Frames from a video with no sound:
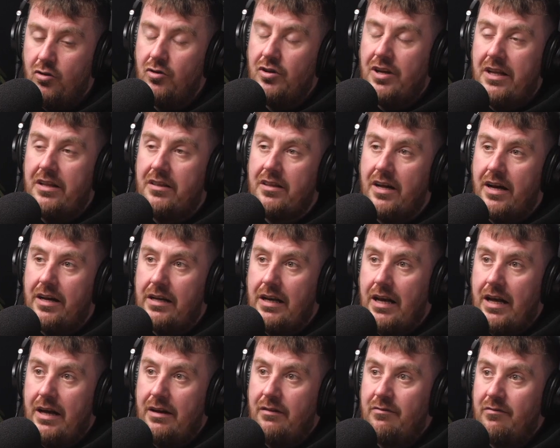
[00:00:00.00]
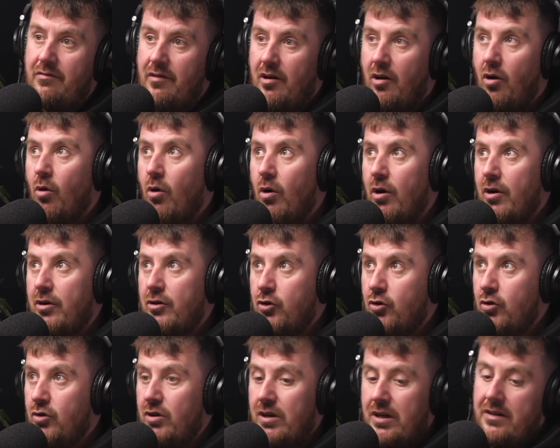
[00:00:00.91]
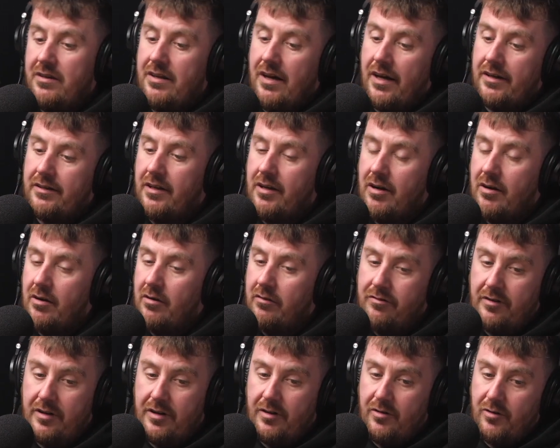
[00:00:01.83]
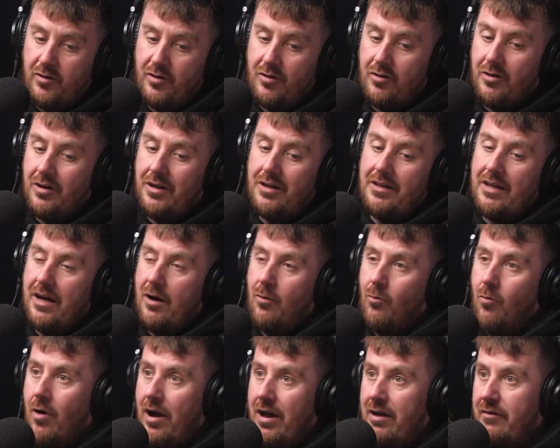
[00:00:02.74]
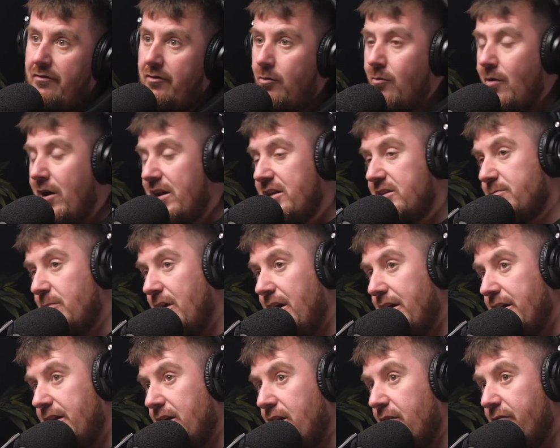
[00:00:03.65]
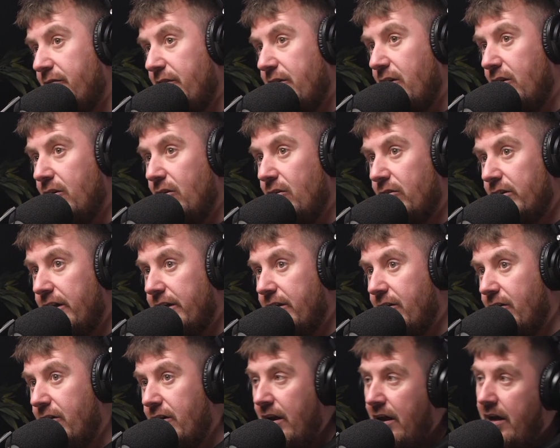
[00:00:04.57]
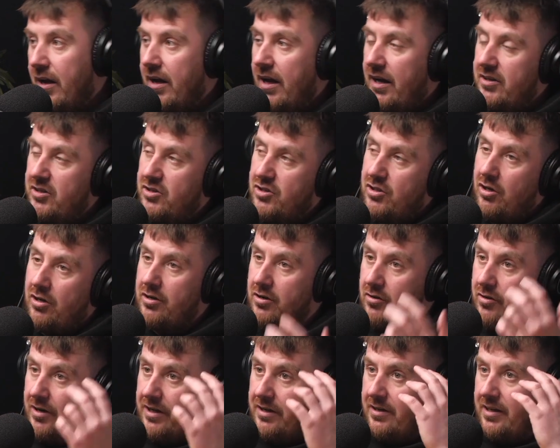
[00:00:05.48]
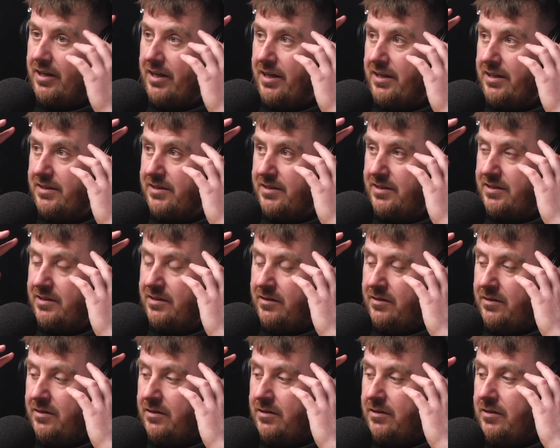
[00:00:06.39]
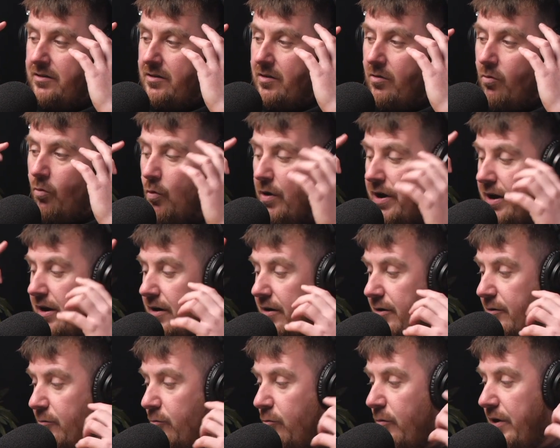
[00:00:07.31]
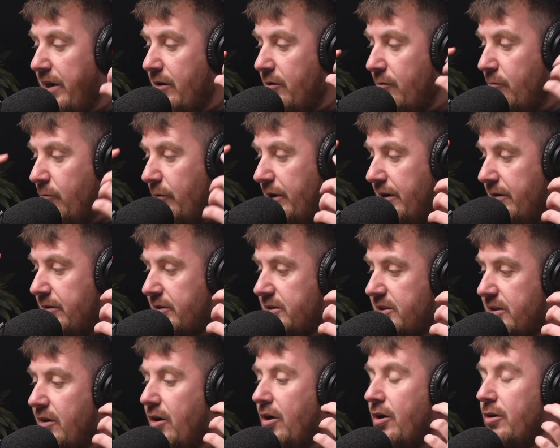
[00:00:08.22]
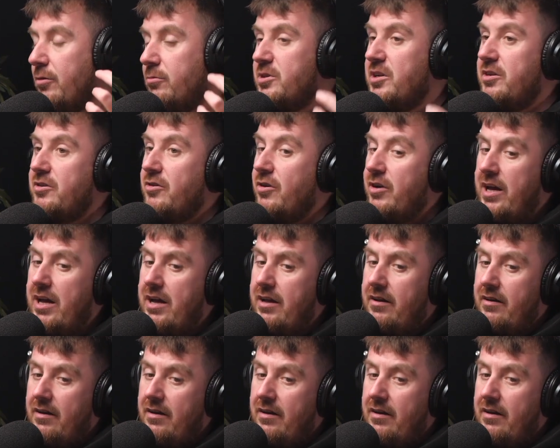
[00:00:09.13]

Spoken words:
need that life, or you need that girlfriend, or you need that wife, or why is my girlfriend not look like her? And you start creating these weird scenarios in your head.